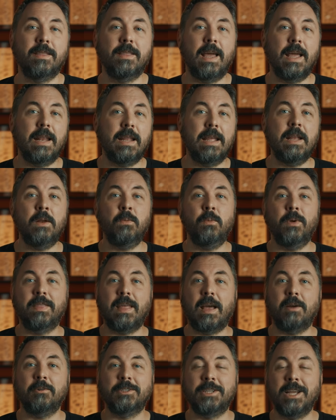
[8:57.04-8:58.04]
that in
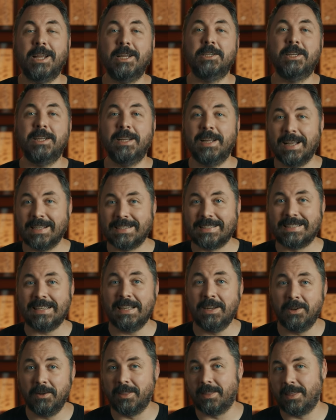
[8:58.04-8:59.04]
without changing a
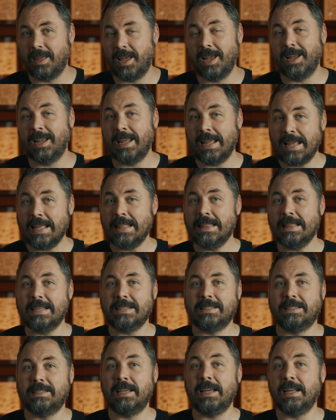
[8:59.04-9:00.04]
single thing in
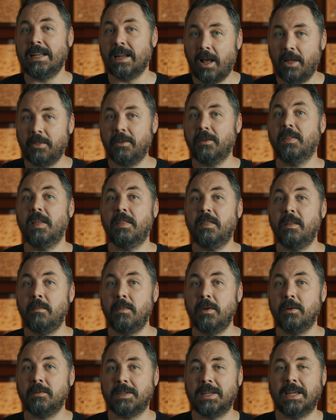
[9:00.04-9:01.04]
this scene other than the
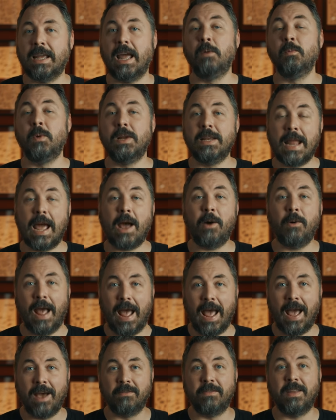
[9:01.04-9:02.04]
music, and we now
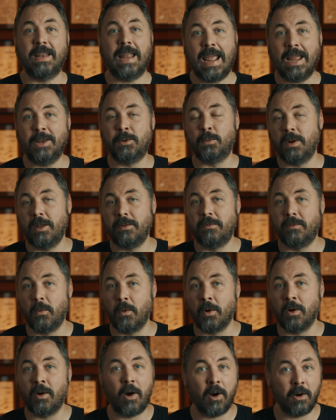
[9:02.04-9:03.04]
have an
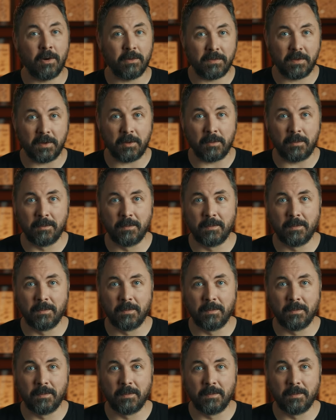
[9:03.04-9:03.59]
A24 horror film.